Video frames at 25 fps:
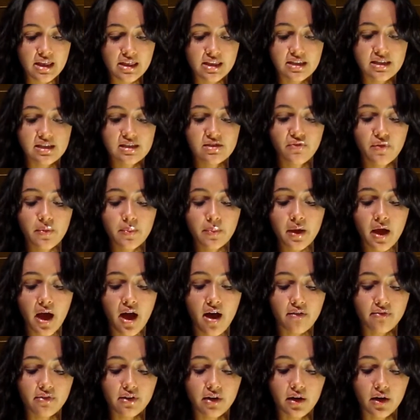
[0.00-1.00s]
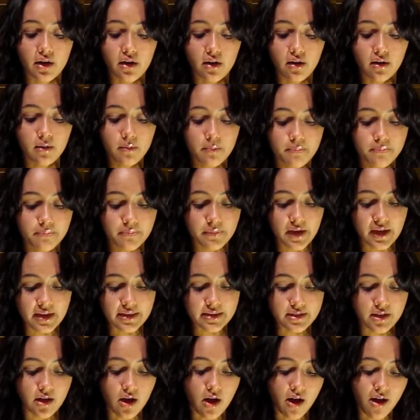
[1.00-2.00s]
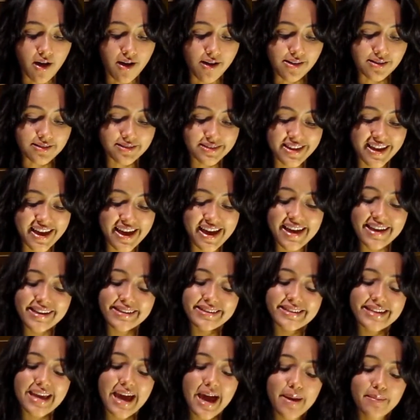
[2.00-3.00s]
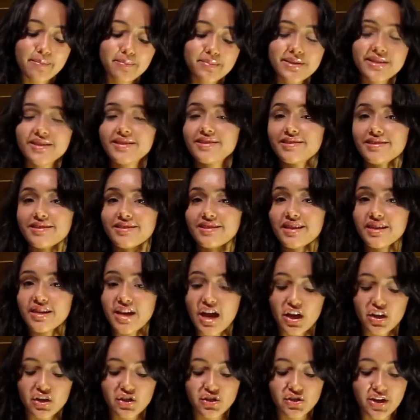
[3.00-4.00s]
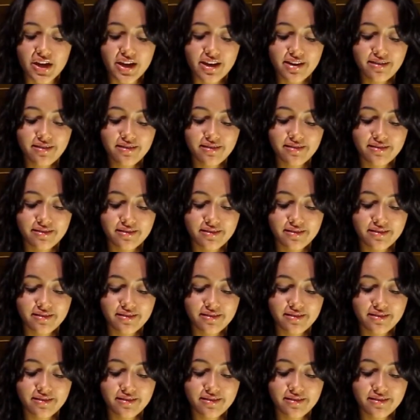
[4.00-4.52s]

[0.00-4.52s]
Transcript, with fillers: This is from CoverGirl. It's called Tempt Seduction.